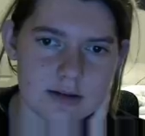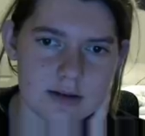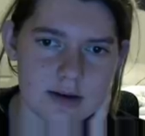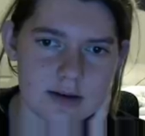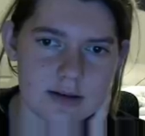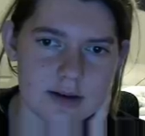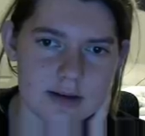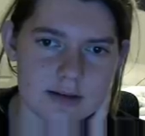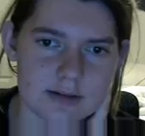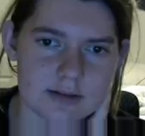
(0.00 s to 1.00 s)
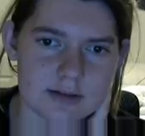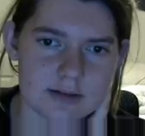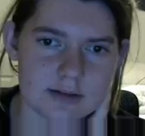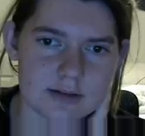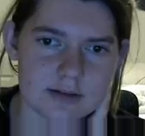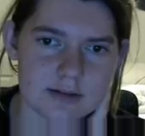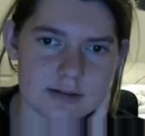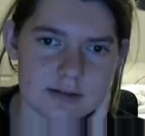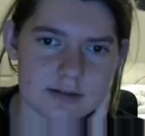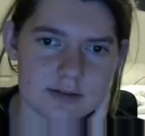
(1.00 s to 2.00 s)
Kind of light.
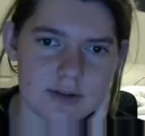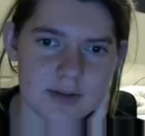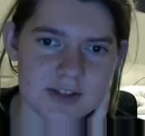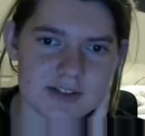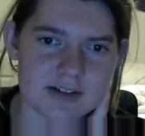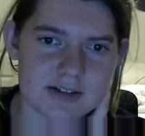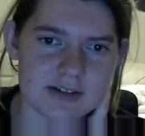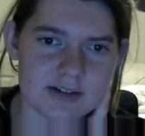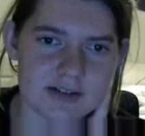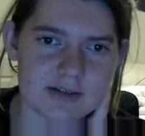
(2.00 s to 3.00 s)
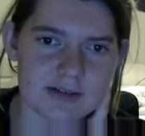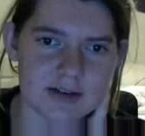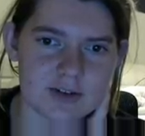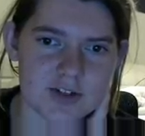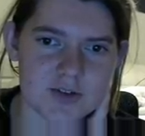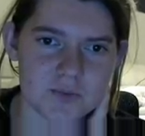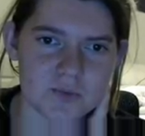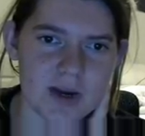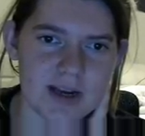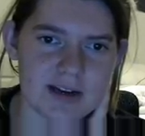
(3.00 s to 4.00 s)
If that makes any sense. Try to
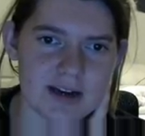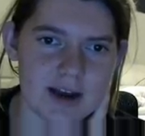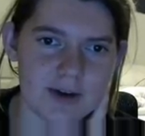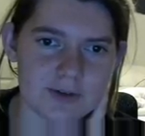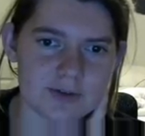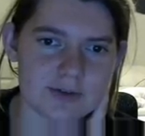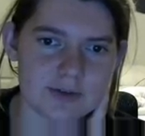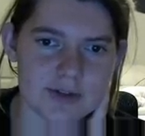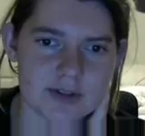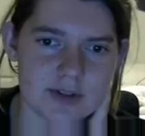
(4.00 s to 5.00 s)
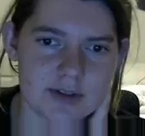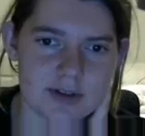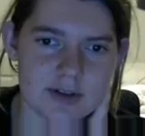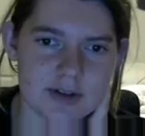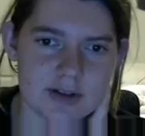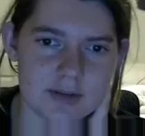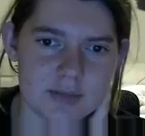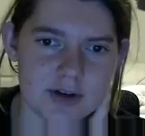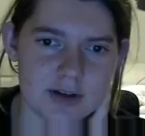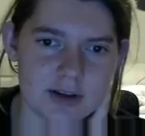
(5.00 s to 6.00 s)
widen out that
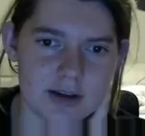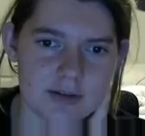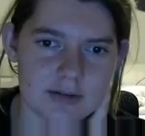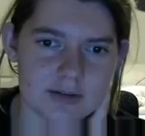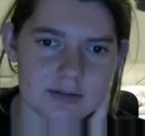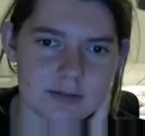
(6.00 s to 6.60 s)
part of the arrow.